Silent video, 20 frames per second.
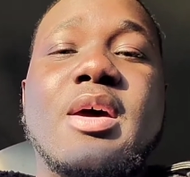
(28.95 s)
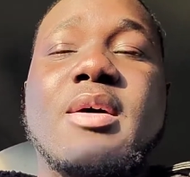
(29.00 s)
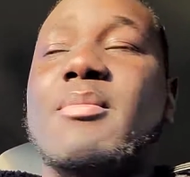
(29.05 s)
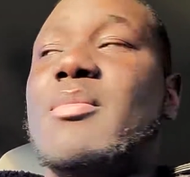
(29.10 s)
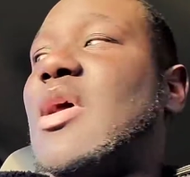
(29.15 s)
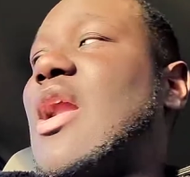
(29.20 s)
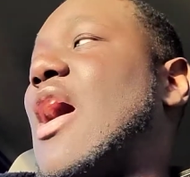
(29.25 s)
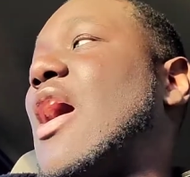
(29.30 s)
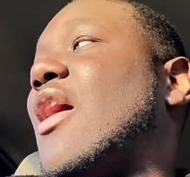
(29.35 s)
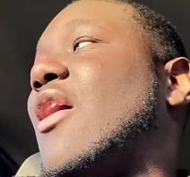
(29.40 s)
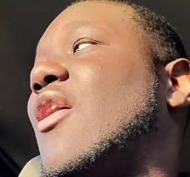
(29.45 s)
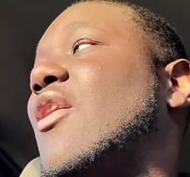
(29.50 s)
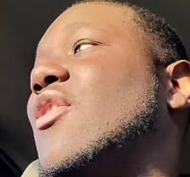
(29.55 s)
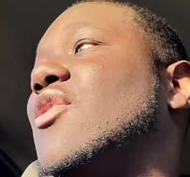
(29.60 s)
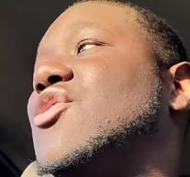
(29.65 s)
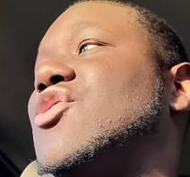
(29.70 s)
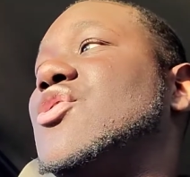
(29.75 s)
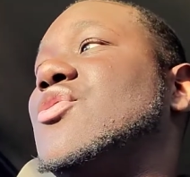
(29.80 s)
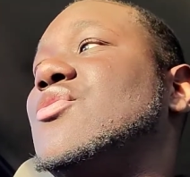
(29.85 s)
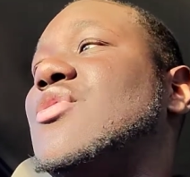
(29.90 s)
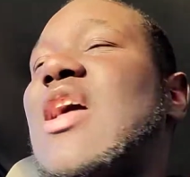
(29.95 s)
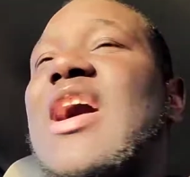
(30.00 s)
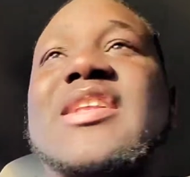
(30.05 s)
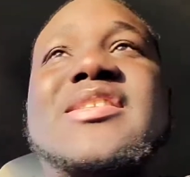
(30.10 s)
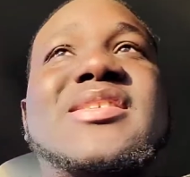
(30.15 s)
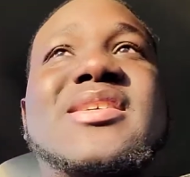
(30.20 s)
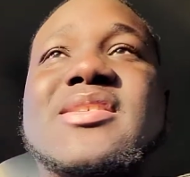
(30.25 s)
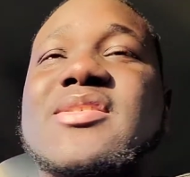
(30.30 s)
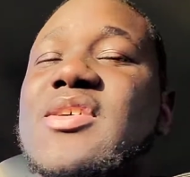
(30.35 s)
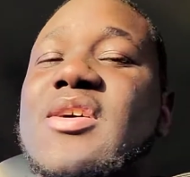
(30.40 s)
But I urge you not
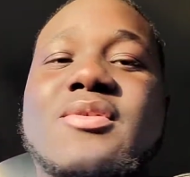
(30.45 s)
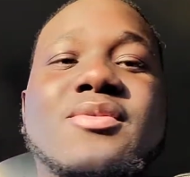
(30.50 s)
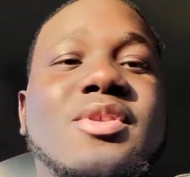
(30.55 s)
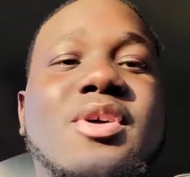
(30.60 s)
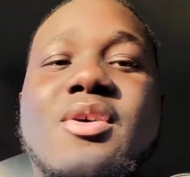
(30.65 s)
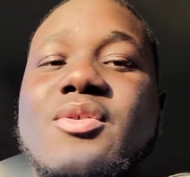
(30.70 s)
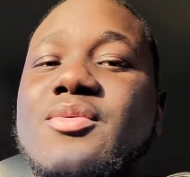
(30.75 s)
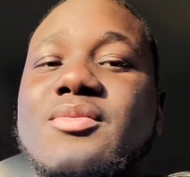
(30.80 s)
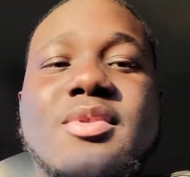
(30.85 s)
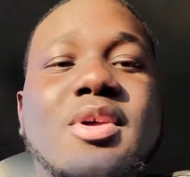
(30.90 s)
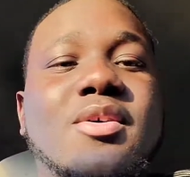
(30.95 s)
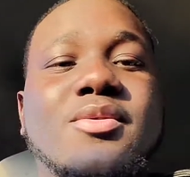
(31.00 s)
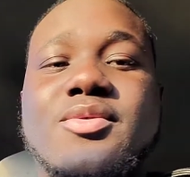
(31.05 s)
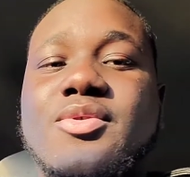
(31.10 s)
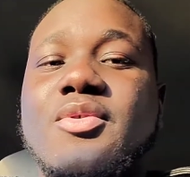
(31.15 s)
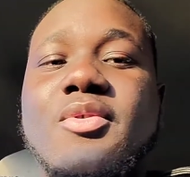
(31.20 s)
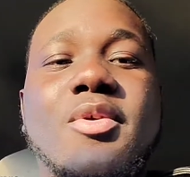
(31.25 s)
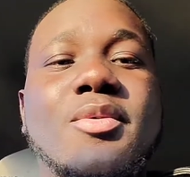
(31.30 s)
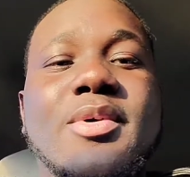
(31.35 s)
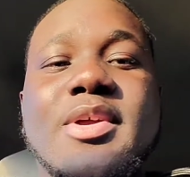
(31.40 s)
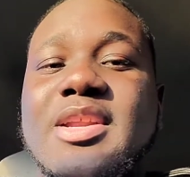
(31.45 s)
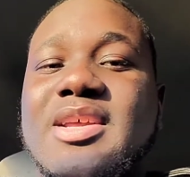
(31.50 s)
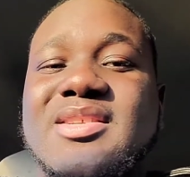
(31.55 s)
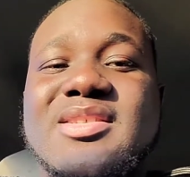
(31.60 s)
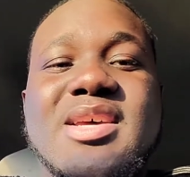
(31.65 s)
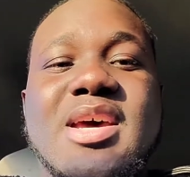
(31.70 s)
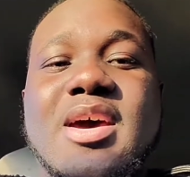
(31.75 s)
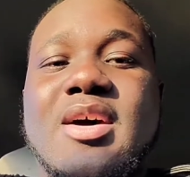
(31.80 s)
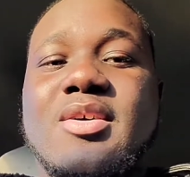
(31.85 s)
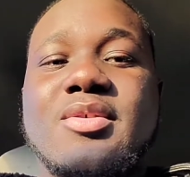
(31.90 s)
to, don't throw in the
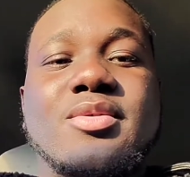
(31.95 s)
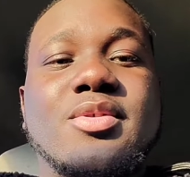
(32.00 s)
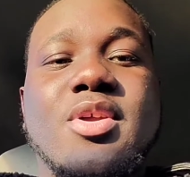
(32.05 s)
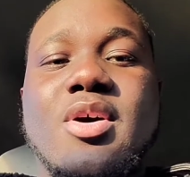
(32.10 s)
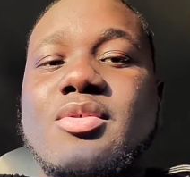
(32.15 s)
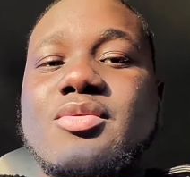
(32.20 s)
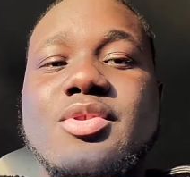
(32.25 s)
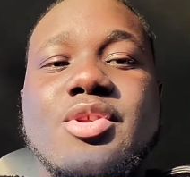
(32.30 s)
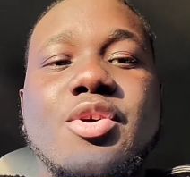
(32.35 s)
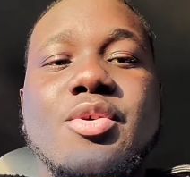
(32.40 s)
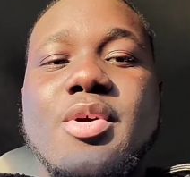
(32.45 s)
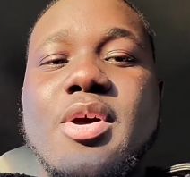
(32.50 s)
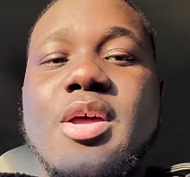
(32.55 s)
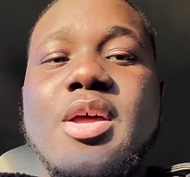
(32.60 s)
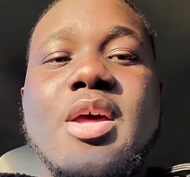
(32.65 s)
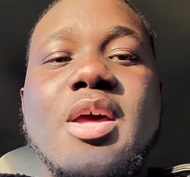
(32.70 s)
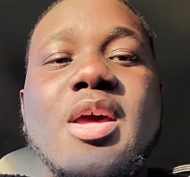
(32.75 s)
towel. Don't do it.